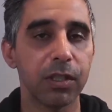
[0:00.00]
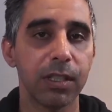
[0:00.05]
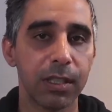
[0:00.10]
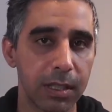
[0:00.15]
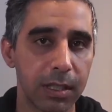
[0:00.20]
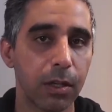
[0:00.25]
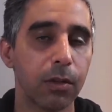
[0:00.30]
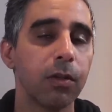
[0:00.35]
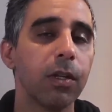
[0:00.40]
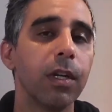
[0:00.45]

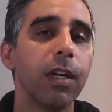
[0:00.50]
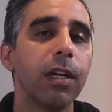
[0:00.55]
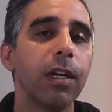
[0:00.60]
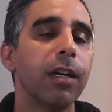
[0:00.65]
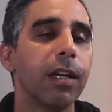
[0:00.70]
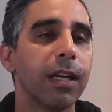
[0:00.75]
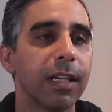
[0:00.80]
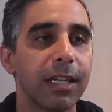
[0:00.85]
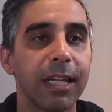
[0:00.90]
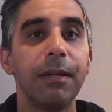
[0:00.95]
So
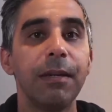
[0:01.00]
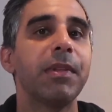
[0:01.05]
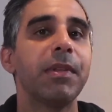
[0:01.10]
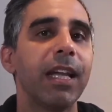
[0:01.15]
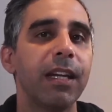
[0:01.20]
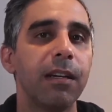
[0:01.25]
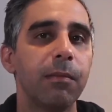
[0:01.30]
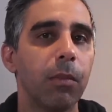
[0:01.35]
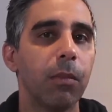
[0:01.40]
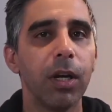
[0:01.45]
keep that
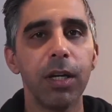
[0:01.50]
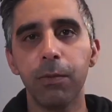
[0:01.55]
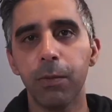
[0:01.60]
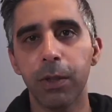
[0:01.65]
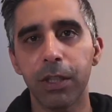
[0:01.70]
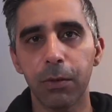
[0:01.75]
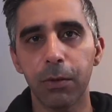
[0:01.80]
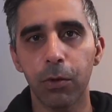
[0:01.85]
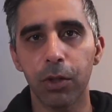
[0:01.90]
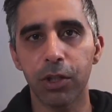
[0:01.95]
in mind when
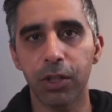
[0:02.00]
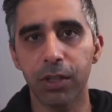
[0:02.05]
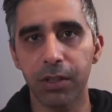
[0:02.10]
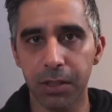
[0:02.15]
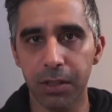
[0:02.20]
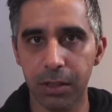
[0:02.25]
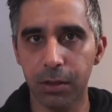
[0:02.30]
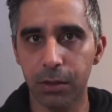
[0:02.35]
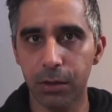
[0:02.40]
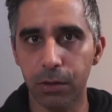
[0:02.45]
you're watching this
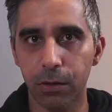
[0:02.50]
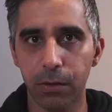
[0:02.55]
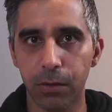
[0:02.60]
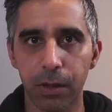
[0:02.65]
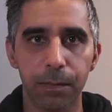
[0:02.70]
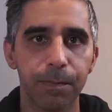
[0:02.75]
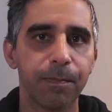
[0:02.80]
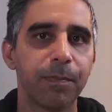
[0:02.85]
tutorial.